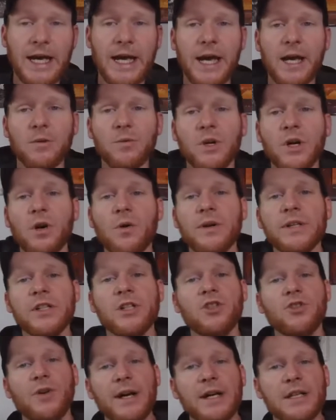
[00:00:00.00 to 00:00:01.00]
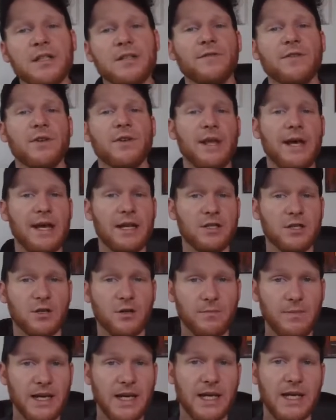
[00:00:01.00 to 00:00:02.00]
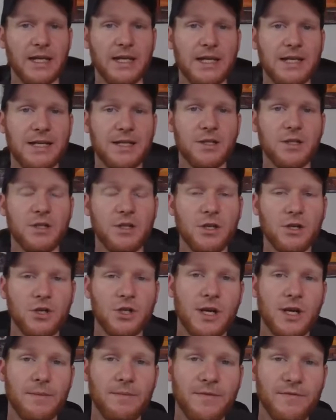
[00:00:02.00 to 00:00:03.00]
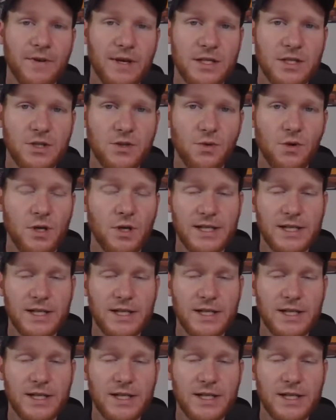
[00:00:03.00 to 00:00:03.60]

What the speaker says: And we're going to transfer that domain into your Shopify store.